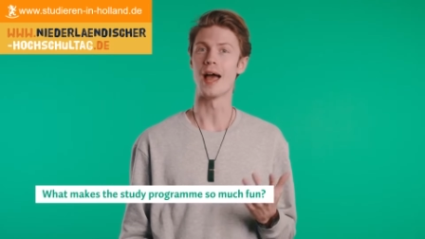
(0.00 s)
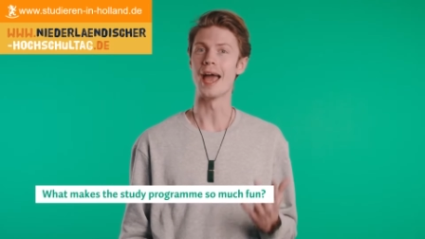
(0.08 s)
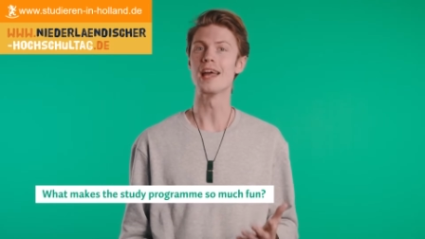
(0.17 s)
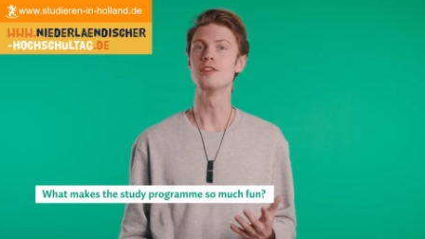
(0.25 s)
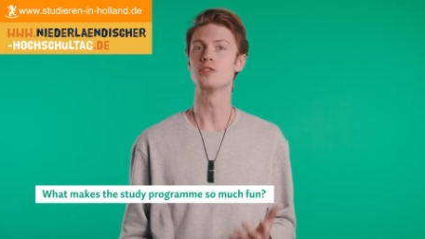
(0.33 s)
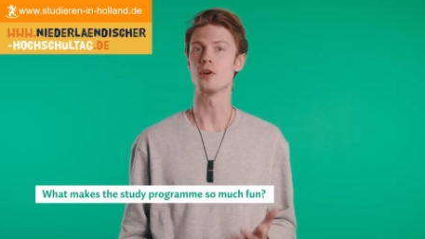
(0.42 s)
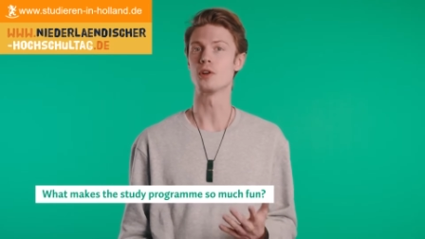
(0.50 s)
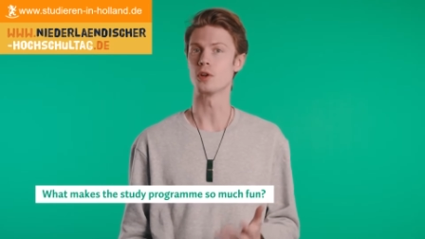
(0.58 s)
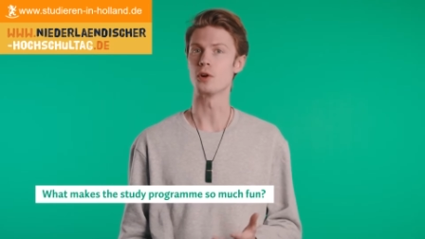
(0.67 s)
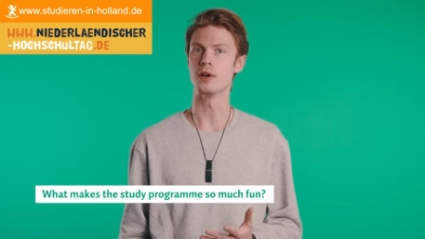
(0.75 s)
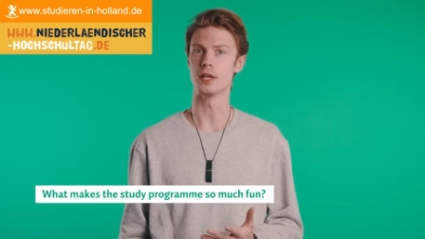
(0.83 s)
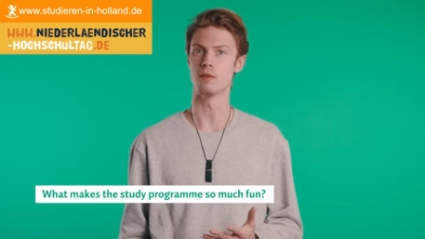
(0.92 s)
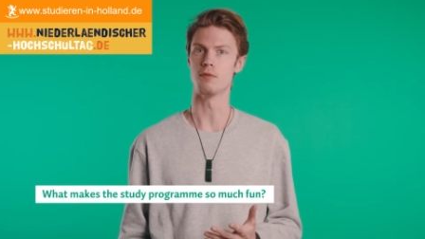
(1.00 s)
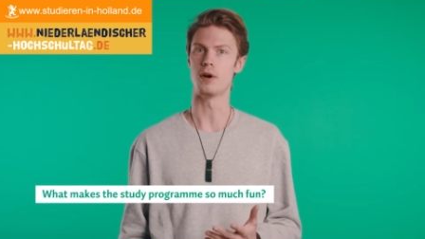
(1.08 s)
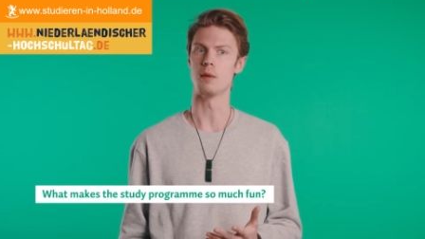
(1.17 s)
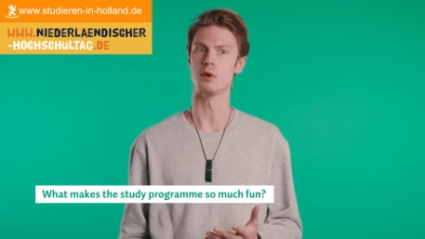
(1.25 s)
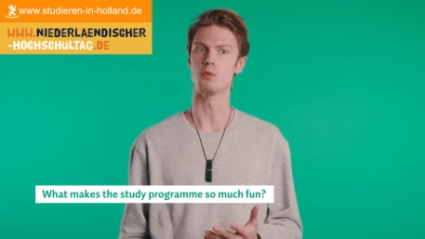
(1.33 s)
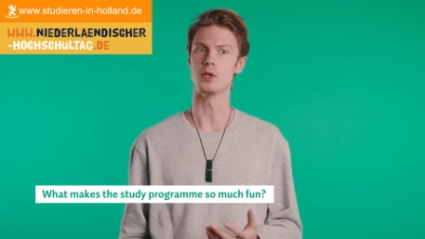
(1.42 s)
hands-on learning
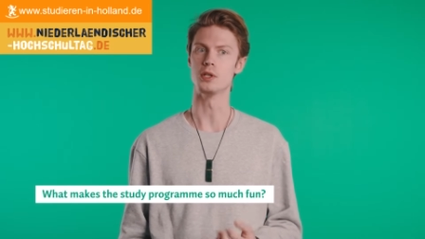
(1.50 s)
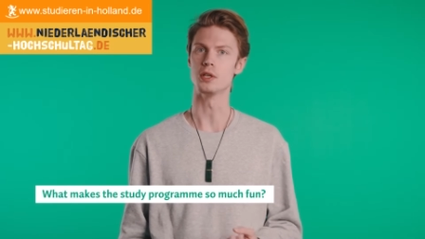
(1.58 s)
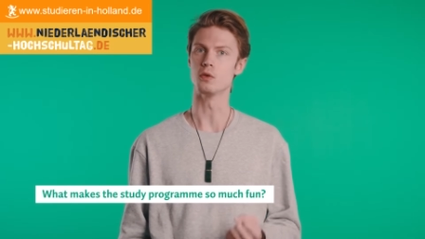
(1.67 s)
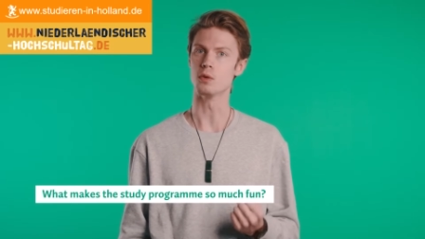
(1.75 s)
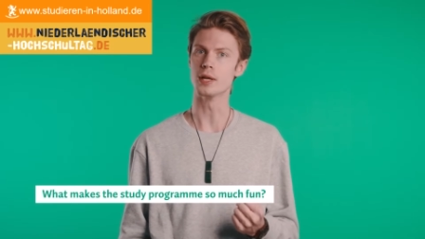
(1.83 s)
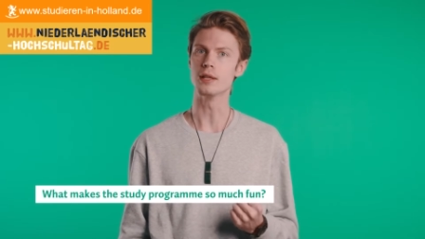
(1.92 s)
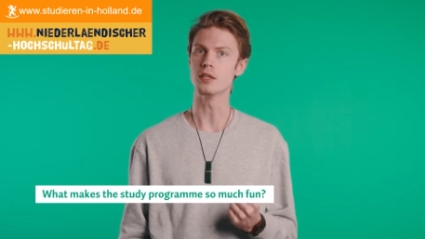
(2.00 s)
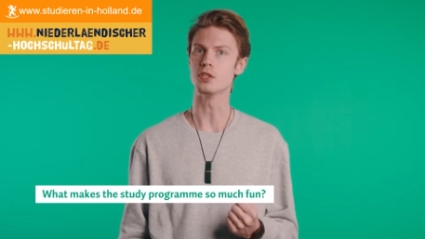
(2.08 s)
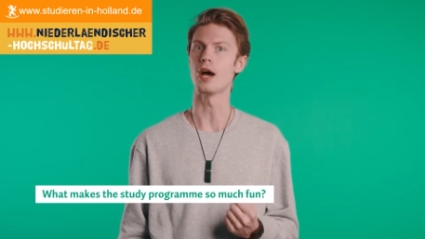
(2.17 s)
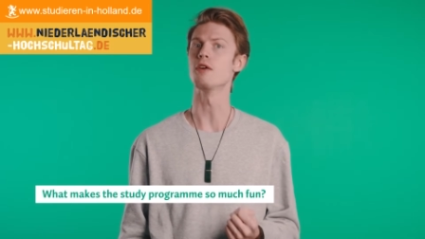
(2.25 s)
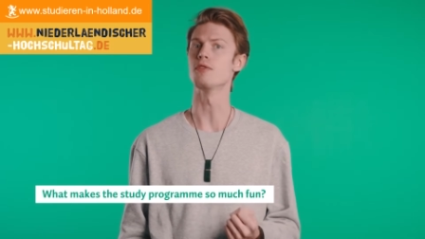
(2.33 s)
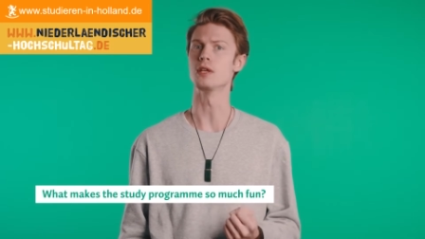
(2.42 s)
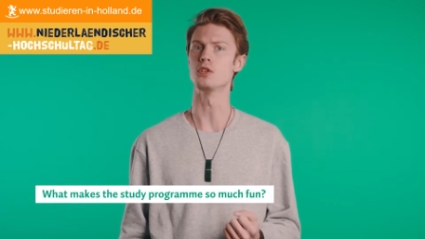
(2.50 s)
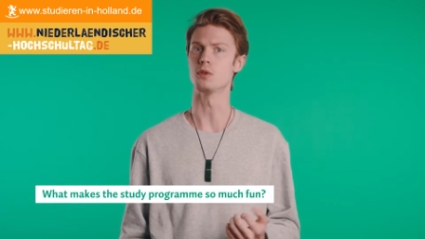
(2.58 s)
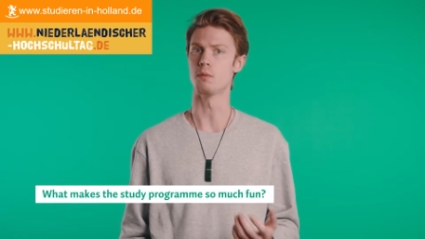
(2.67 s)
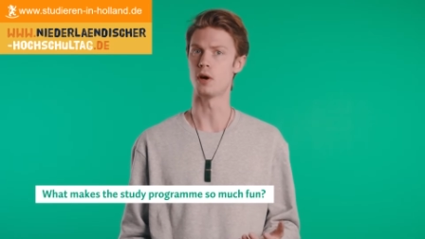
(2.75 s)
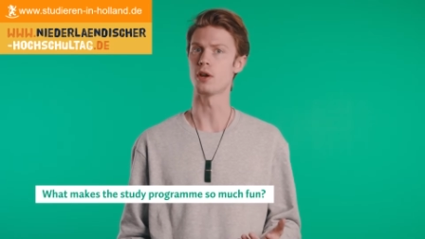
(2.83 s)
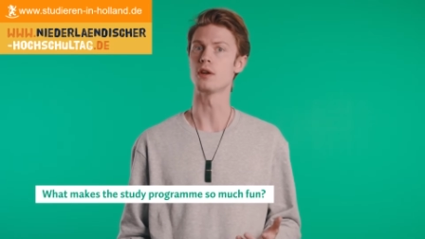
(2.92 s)
environment where you can really dive
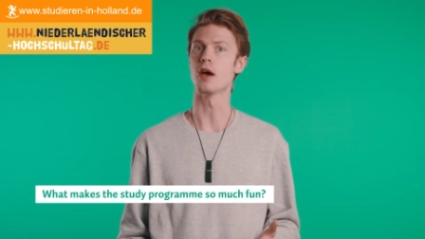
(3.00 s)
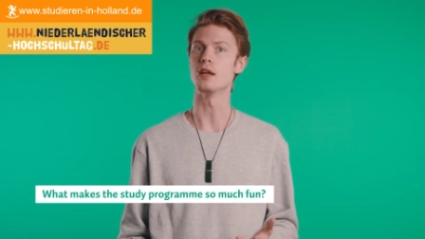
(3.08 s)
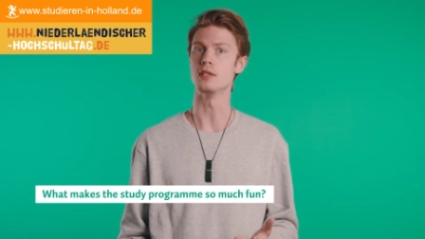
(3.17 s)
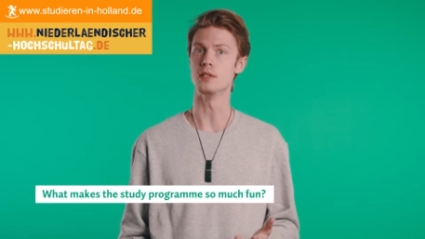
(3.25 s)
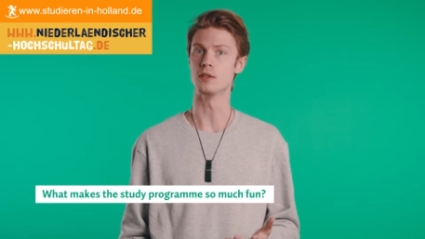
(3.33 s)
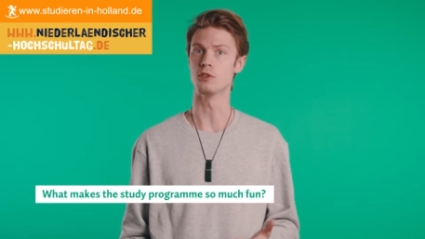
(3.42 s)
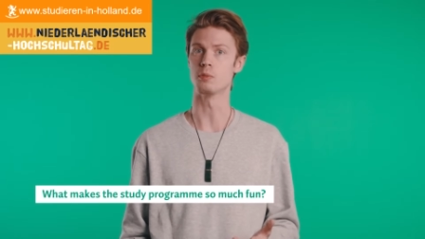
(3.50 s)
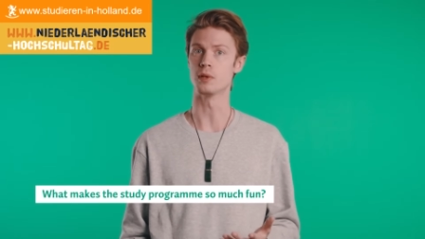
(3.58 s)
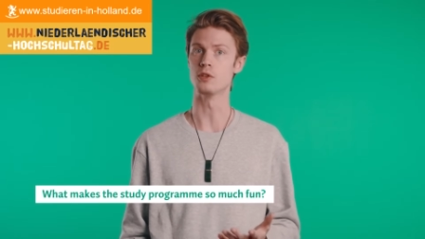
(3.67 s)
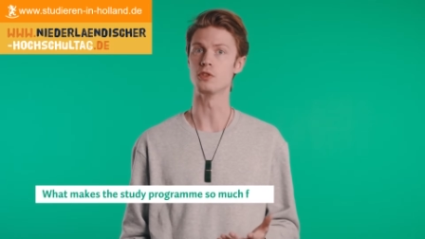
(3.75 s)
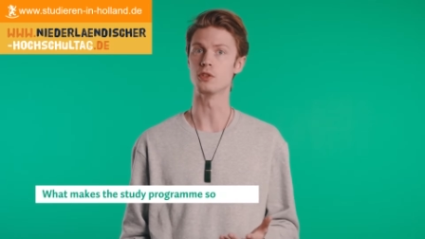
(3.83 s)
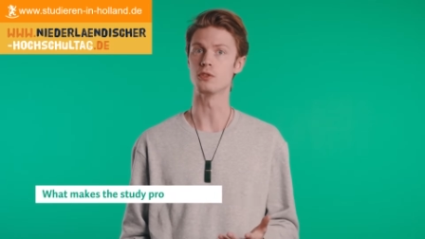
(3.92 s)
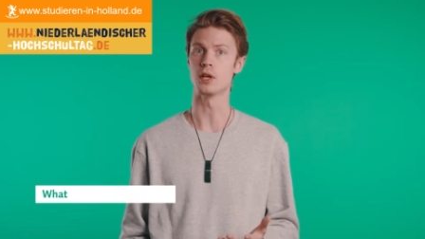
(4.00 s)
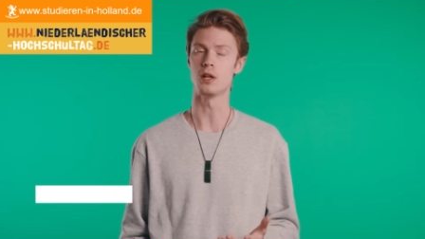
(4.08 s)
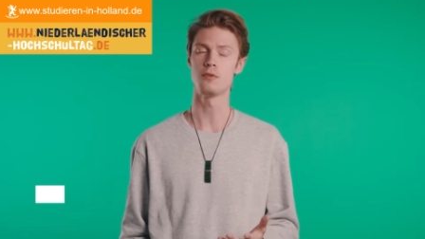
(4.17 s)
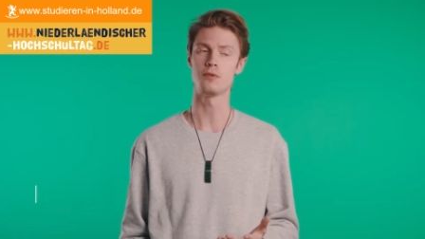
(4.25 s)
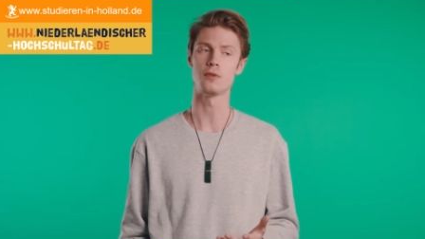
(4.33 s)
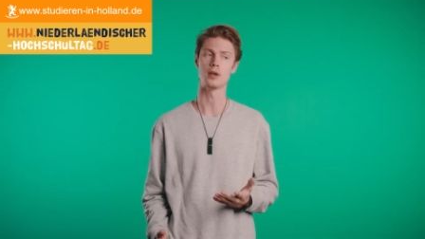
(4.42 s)
into modern IT disciplines
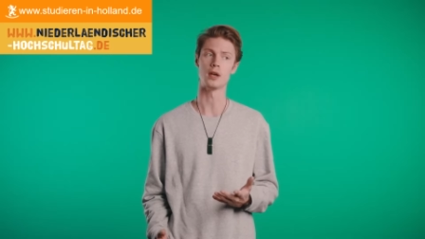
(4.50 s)
yourself,